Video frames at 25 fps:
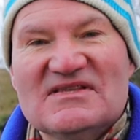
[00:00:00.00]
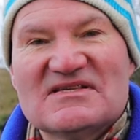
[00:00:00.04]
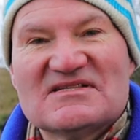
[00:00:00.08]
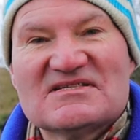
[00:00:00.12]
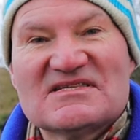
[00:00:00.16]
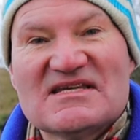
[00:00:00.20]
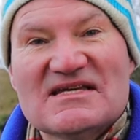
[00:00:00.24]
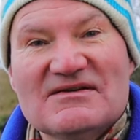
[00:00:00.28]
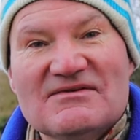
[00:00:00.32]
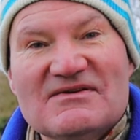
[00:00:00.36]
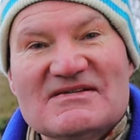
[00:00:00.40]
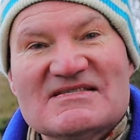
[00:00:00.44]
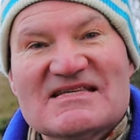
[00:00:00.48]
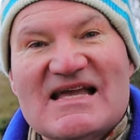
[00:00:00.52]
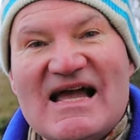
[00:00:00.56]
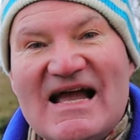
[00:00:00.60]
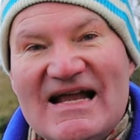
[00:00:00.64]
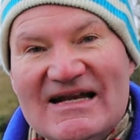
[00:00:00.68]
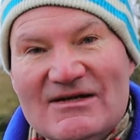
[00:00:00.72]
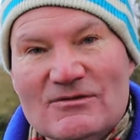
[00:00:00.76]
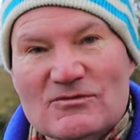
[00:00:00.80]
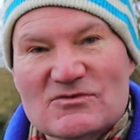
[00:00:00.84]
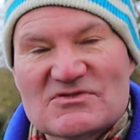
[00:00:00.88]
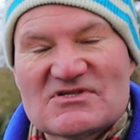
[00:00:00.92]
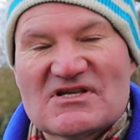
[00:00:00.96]
in this series
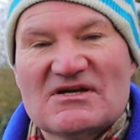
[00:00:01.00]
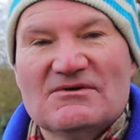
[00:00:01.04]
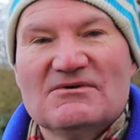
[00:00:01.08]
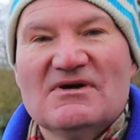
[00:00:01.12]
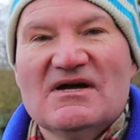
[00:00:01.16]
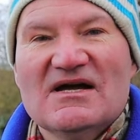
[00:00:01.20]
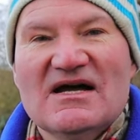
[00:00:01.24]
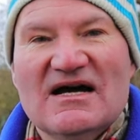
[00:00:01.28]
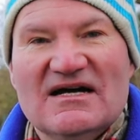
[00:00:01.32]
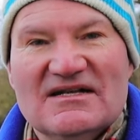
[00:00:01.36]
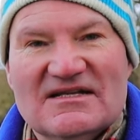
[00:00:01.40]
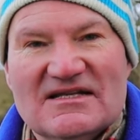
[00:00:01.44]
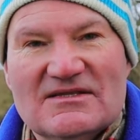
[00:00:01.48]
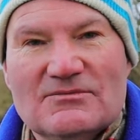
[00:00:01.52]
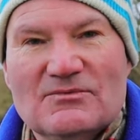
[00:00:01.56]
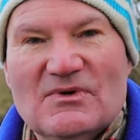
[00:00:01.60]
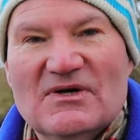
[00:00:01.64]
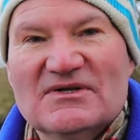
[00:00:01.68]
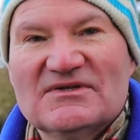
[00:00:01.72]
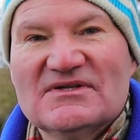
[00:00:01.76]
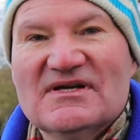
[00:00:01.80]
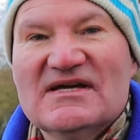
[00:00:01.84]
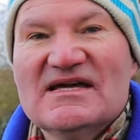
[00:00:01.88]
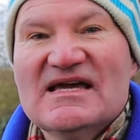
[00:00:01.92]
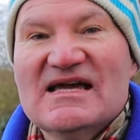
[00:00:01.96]
and also another
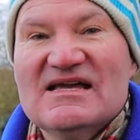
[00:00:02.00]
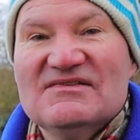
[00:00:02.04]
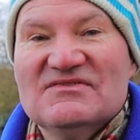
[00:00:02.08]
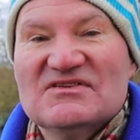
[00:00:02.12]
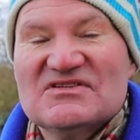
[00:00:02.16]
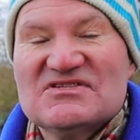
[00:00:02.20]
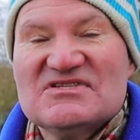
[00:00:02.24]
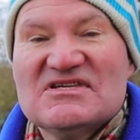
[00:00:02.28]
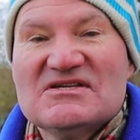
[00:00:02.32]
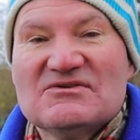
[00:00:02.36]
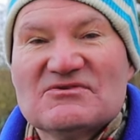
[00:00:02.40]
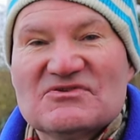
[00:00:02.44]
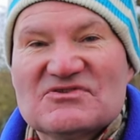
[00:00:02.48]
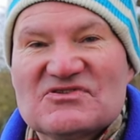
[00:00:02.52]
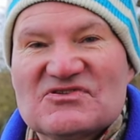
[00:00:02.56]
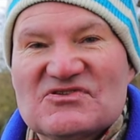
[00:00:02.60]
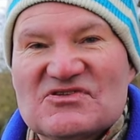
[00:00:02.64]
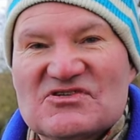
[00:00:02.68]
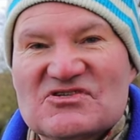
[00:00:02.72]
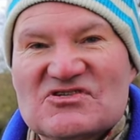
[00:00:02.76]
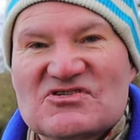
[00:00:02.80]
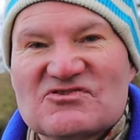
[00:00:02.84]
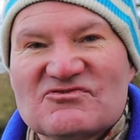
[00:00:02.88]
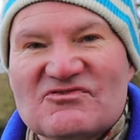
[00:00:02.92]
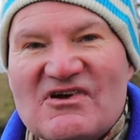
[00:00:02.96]
one in the Secrets of
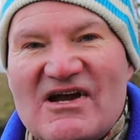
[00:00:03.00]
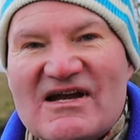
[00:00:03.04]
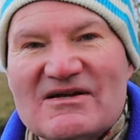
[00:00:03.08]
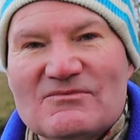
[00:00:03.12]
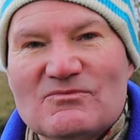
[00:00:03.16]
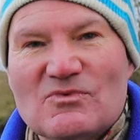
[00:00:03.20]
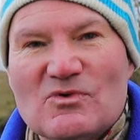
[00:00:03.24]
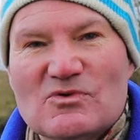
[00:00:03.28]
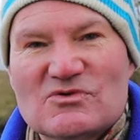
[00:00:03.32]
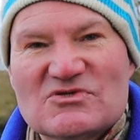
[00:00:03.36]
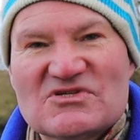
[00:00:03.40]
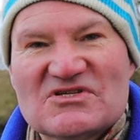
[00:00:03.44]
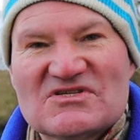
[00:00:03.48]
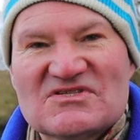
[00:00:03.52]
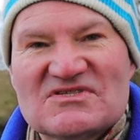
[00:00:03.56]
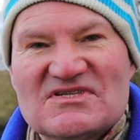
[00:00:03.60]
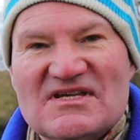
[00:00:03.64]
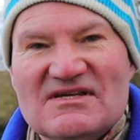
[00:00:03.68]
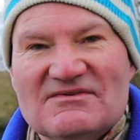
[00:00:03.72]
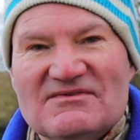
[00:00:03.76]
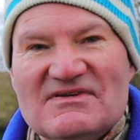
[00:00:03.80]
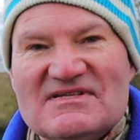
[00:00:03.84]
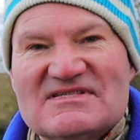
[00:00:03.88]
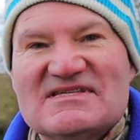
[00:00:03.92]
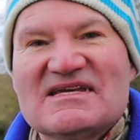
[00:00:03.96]
the Stroudwater
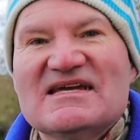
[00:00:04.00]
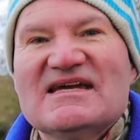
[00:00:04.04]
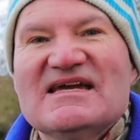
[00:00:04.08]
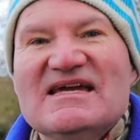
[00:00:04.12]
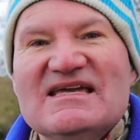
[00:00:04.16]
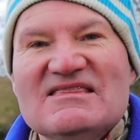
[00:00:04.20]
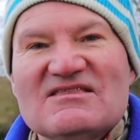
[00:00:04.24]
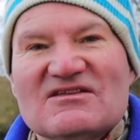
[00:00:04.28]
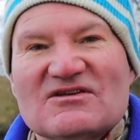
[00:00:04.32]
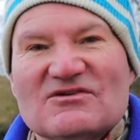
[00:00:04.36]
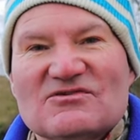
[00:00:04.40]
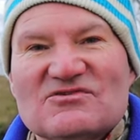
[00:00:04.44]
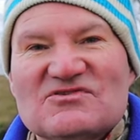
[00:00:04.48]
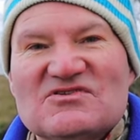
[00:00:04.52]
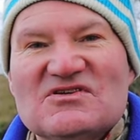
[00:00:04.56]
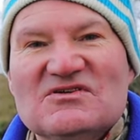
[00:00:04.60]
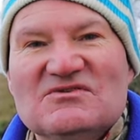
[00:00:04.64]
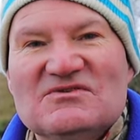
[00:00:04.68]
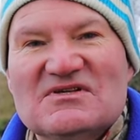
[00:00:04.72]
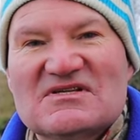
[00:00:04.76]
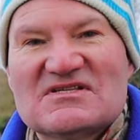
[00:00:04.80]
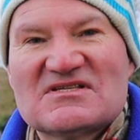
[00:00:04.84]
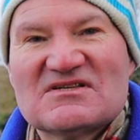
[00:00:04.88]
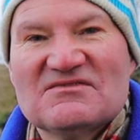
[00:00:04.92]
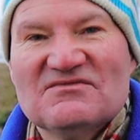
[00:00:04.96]
series in the not
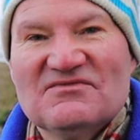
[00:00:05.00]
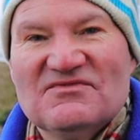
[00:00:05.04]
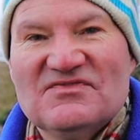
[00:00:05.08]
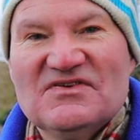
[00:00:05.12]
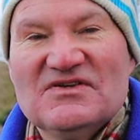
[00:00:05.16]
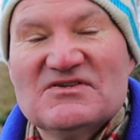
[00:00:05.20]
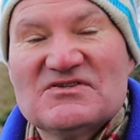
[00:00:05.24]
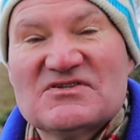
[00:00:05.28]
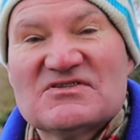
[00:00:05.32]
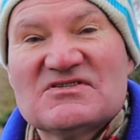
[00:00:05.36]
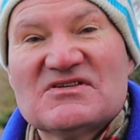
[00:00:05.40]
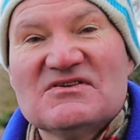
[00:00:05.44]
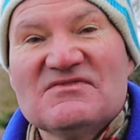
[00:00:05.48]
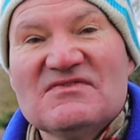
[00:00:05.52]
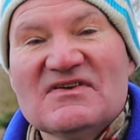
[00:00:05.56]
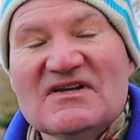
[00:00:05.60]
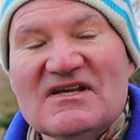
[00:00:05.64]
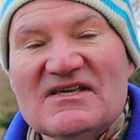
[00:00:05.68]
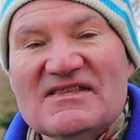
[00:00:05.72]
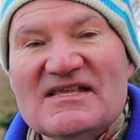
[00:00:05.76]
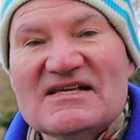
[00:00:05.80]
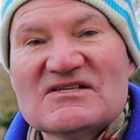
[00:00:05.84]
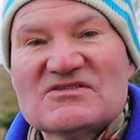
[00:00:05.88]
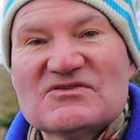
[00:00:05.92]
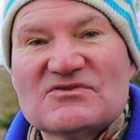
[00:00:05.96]
too distant future. So if you
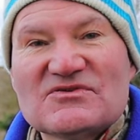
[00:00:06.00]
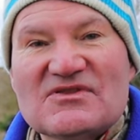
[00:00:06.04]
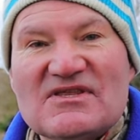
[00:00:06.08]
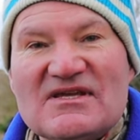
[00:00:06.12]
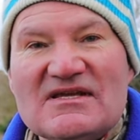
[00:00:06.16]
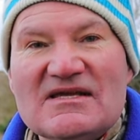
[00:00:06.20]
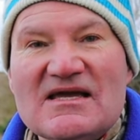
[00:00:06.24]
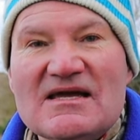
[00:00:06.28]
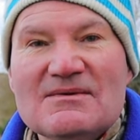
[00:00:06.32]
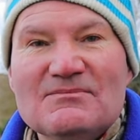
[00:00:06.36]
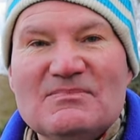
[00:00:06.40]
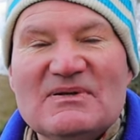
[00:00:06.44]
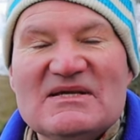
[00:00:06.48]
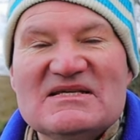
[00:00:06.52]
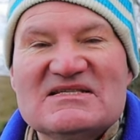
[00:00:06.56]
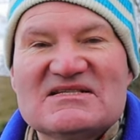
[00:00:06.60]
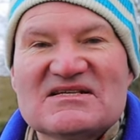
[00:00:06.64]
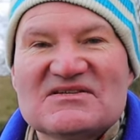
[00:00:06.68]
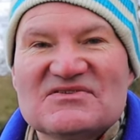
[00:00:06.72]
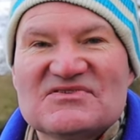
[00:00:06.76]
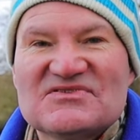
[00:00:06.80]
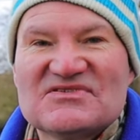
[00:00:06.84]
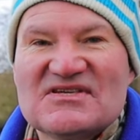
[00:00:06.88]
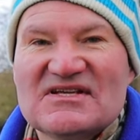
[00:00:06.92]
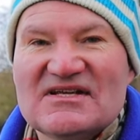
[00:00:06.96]
like that sort of thing, please
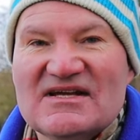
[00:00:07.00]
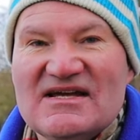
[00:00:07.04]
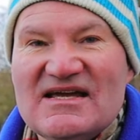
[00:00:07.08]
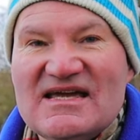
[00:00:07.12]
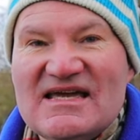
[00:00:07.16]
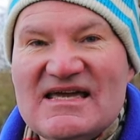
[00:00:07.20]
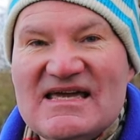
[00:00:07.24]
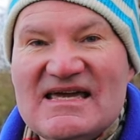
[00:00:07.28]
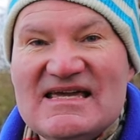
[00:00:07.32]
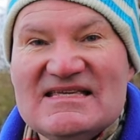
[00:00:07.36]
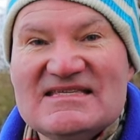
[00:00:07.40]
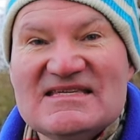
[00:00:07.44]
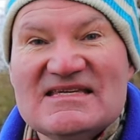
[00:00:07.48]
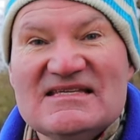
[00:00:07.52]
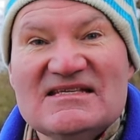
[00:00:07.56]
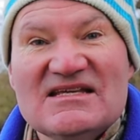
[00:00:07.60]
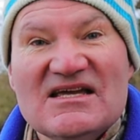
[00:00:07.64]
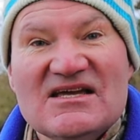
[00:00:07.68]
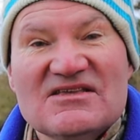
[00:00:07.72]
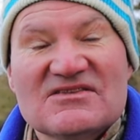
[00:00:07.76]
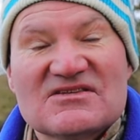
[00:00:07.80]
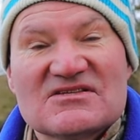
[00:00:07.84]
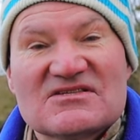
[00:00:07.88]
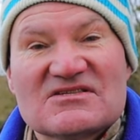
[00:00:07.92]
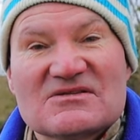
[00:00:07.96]
consider hitting
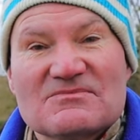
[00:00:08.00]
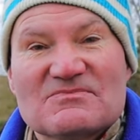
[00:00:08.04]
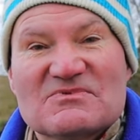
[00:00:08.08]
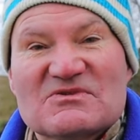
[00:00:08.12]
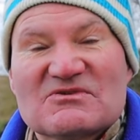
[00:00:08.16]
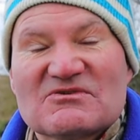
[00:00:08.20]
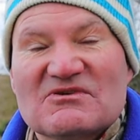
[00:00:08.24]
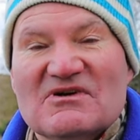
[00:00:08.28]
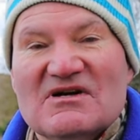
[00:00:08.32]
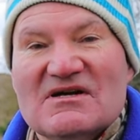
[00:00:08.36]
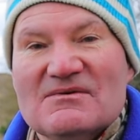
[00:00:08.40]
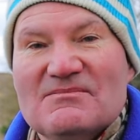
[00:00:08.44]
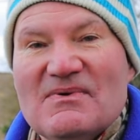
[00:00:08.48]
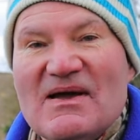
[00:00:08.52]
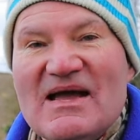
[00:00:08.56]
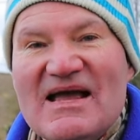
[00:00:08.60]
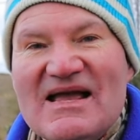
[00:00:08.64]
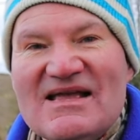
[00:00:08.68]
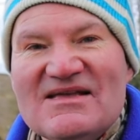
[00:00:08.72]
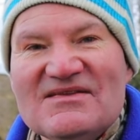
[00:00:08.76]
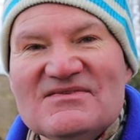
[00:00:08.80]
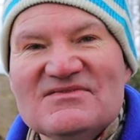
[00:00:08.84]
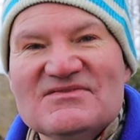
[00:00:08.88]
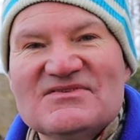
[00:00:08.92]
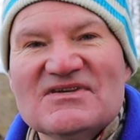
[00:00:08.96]
the subscribe
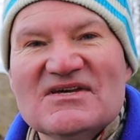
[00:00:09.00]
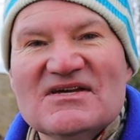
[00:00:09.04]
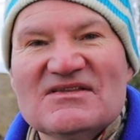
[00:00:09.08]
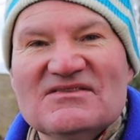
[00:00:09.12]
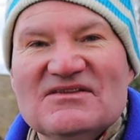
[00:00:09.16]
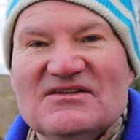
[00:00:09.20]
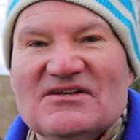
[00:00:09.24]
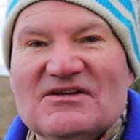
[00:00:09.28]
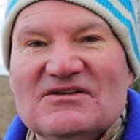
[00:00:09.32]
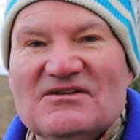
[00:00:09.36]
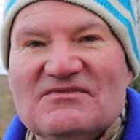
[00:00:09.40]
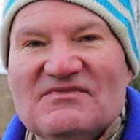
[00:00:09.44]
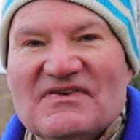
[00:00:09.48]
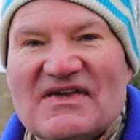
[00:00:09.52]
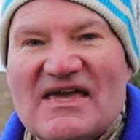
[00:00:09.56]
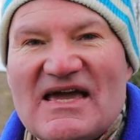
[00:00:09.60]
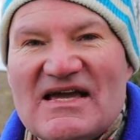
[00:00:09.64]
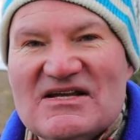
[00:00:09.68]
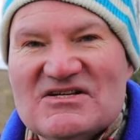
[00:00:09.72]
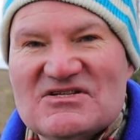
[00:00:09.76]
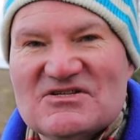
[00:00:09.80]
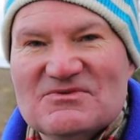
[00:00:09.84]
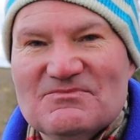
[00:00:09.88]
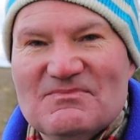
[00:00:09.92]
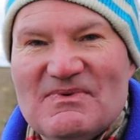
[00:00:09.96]
and the
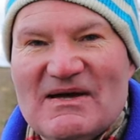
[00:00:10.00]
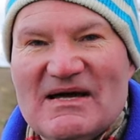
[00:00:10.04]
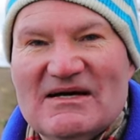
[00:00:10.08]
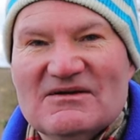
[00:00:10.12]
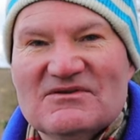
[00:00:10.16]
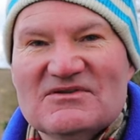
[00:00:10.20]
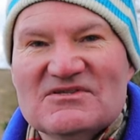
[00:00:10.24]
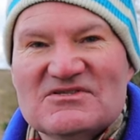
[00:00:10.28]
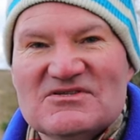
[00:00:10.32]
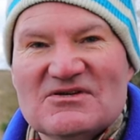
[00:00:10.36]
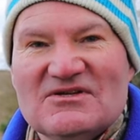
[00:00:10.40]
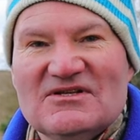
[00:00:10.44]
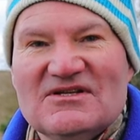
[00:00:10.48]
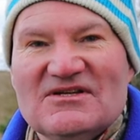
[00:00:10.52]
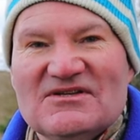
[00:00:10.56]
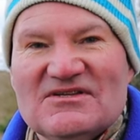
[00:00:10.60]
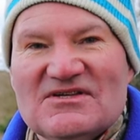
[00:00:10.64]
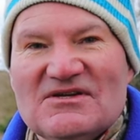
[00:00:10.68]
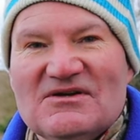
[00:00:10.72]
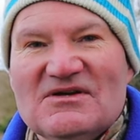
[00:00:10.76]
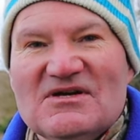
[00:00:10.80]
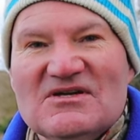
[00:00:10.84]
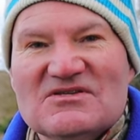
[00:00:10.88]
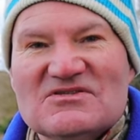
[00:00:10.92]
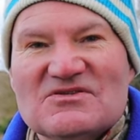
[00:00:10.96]
notification bell to alert
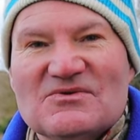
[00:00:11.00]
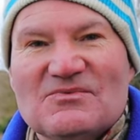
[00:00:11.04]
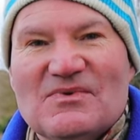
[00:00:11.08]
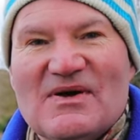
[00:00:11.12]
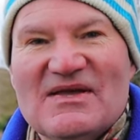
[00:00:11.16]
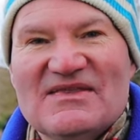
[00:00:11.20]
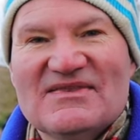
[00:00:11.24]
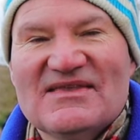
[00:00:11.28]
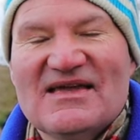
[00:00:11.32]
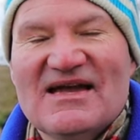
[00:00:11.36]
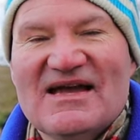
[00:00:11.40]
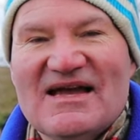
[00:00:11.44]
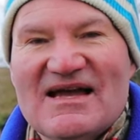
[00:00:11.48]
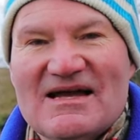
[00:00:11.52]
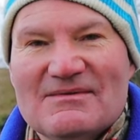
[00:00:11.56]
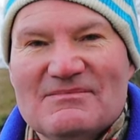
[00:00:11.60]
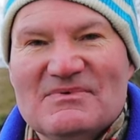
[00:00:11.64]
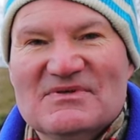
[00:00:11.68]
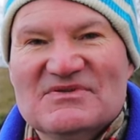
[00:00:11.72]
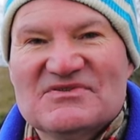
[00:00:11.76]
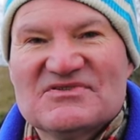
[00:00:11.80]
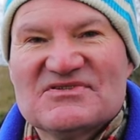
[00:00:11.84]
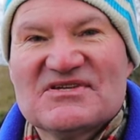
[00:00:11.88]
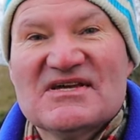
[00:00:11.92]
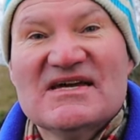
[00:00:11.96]
you to when that
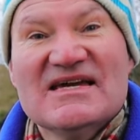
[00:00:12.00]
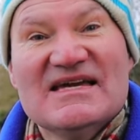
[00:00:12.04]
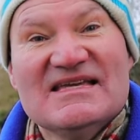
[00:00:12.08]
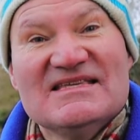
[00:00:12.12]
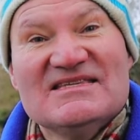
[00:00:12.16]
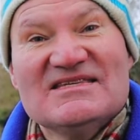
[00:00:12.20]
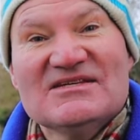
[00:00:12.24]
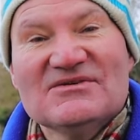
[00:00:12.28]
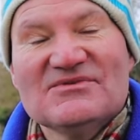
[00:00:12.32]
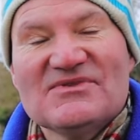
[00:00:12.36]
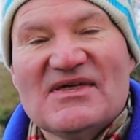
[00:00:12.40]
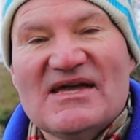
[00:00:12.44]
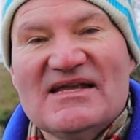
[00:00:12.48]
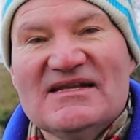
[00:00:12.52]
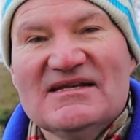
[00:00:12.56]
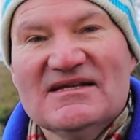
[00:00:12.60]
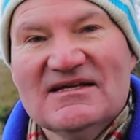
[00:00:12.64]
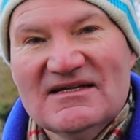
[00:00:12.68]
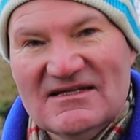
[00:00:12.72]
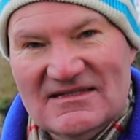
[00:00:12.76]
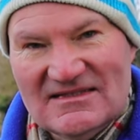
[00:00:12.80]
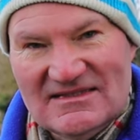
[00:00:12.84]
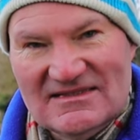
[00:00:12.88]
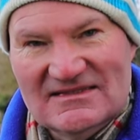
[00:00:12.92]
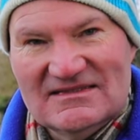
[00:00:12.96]
happens. Until then,
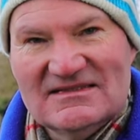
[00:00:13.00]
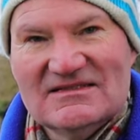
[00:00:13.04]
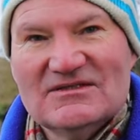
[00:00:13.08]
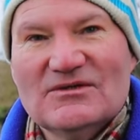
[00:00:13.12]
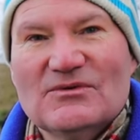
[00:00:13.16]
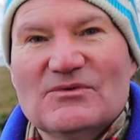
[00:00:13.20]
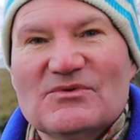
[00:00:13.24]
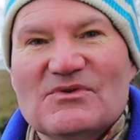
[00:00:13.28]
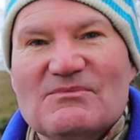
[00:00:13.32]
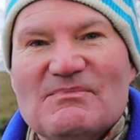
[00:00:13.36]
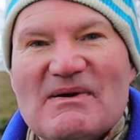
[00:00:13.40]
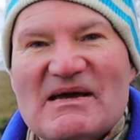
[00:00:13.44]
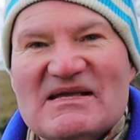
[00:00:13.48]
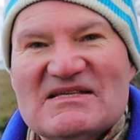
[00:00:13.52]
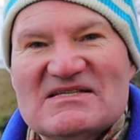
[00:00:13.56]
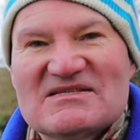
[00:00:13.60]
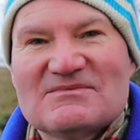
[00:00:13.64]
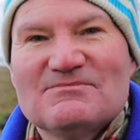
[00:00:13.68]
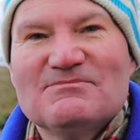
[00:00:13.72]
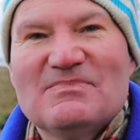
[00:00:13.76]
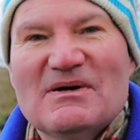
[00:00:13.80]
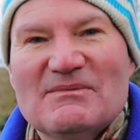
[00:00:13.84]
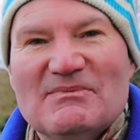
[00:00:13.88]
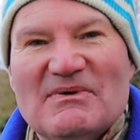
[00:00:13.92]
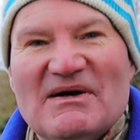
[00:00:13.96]
all the
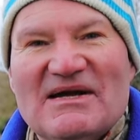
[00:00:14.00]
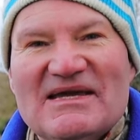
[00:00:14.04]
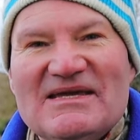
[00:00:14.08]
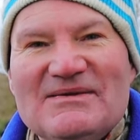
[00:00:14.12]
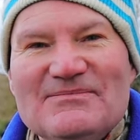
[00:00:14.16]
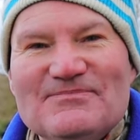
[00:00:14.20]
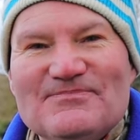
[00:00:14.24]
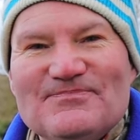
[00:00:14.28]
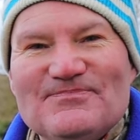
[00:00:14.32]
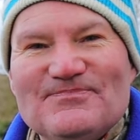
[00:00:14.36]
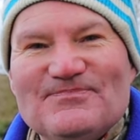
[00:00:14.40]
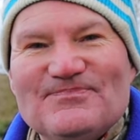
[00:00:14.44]
best. Bye bye.